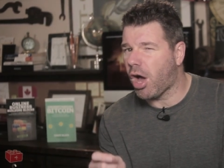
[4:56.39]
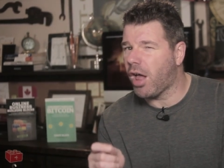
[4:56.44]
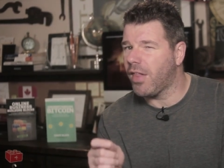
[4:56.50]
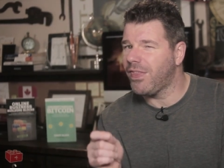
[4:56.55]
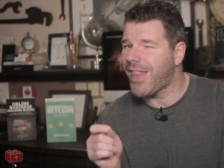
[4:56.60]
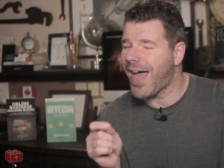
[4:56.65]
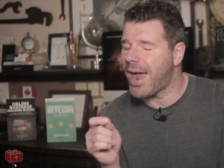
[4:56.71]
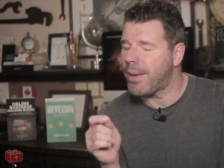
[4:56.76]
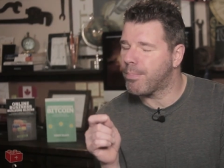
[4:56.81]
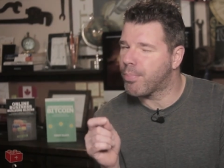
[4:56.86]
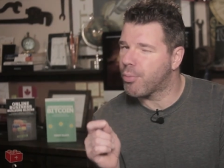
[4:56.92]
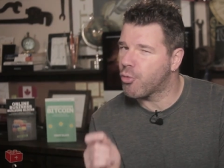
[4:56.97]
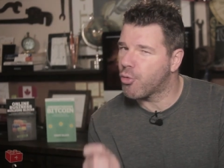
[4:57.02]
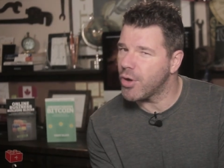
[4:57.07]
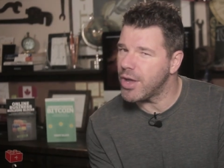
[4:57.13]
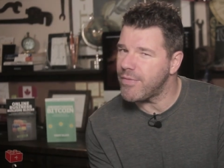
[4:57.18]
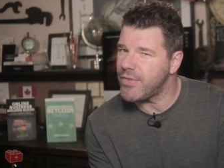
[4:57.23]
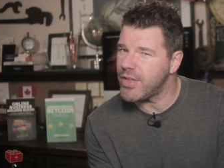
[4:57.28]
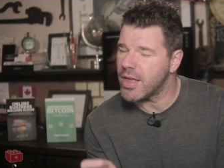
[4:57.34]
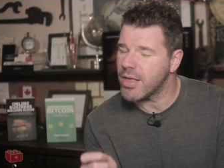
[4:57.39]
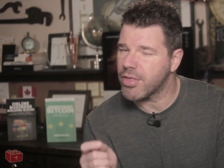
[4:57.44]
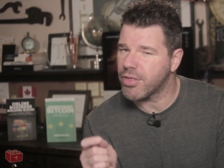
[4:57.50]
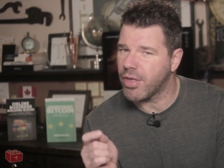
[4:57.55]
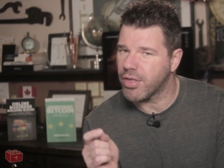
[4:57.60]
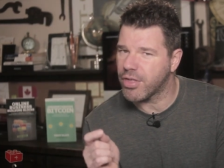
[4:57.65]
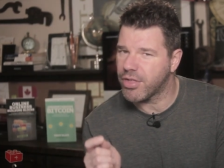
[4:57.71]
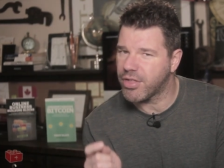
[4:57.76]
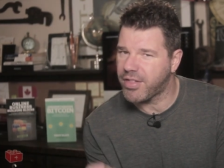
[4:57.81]
on that
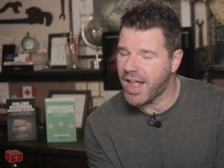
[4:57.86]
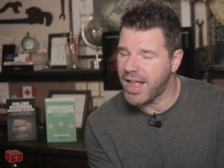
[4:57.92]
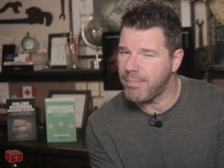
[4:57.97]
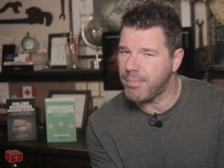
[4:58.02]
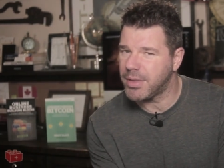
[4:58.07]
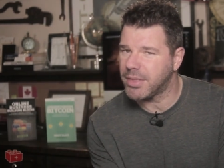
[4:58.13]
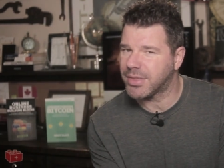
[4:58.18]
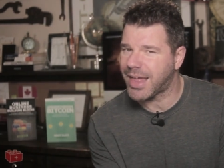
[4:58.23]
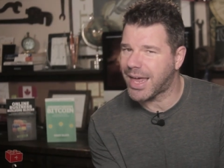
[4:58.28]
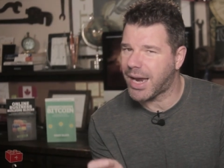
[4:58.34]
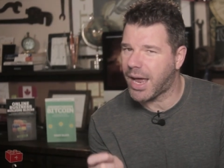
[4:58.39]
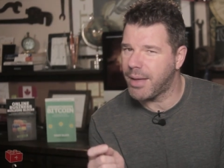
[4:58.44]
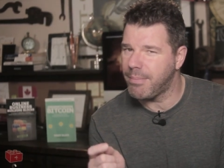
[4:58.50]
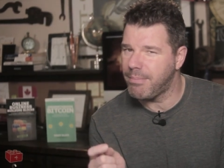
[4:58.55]
previous statement that I